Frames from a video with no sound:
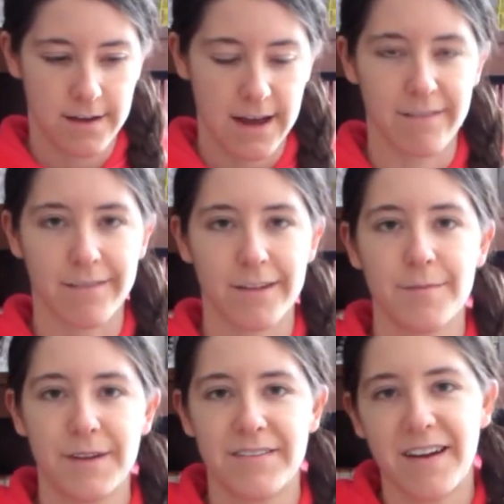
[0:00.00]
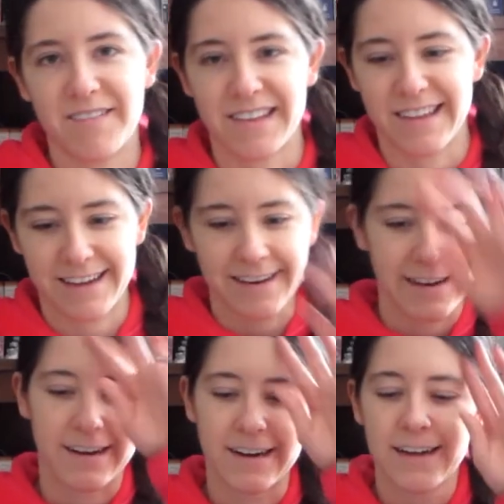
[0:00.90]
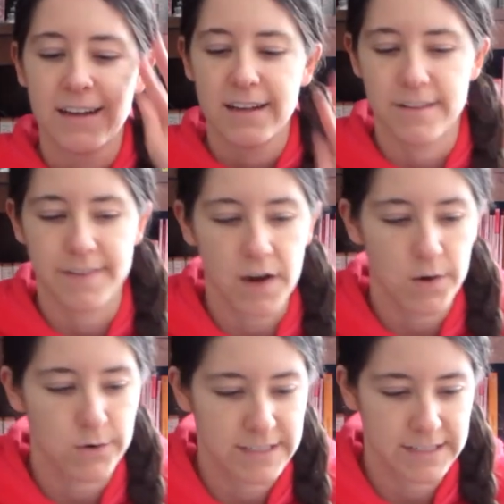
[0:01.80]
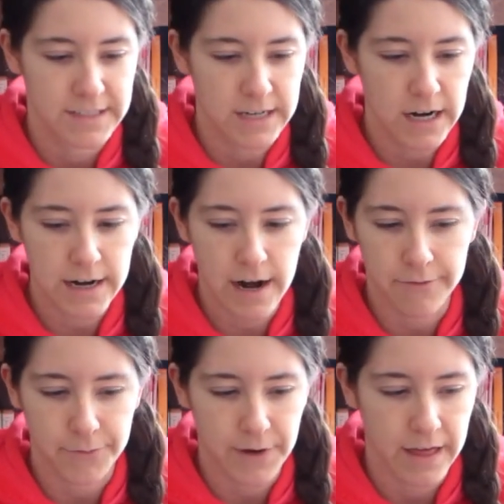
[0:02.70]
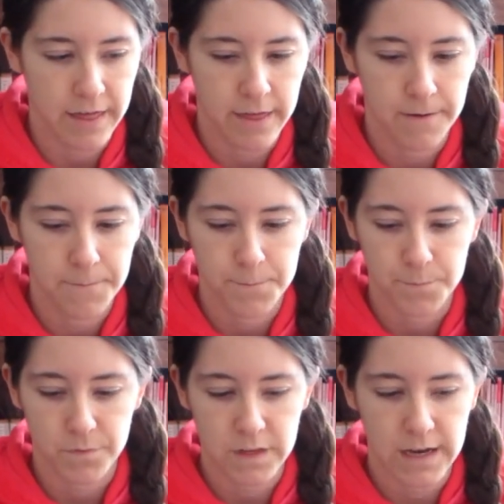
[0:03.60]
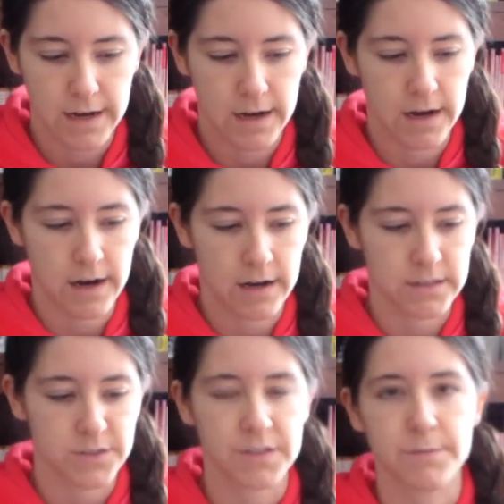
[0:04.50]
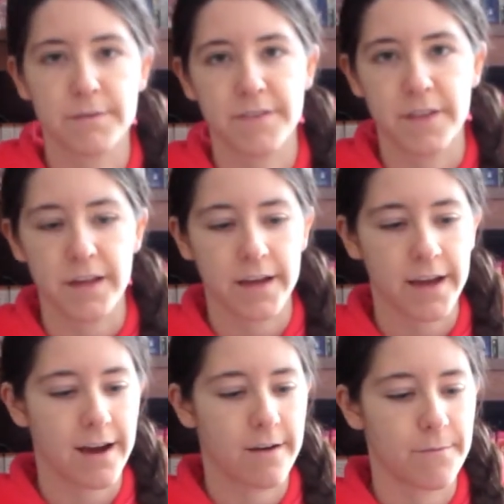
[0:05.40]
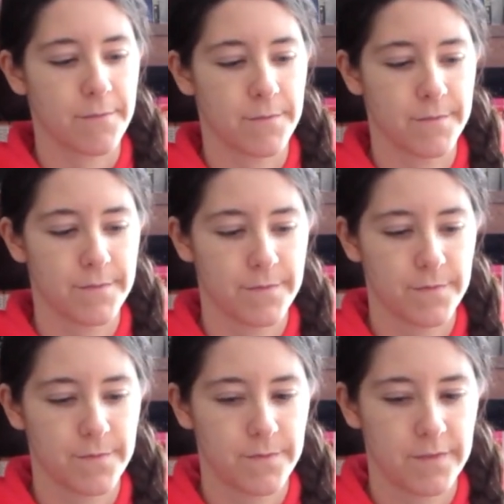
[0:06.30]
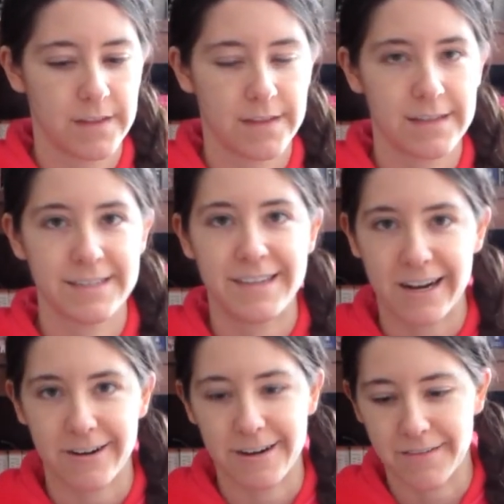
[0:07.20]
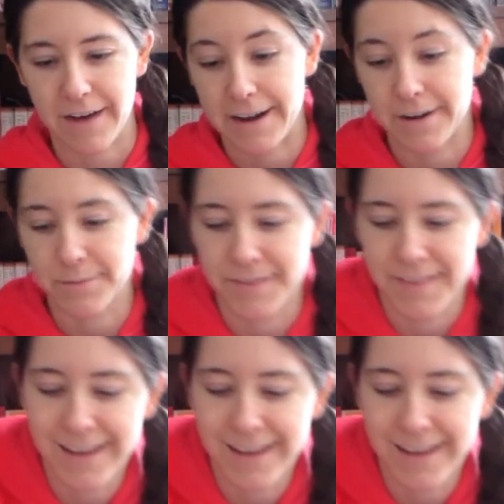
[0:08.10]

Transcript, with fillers: I have a little bit of everything in here. So to start off with, uh, I'll do some of the um, decorative items.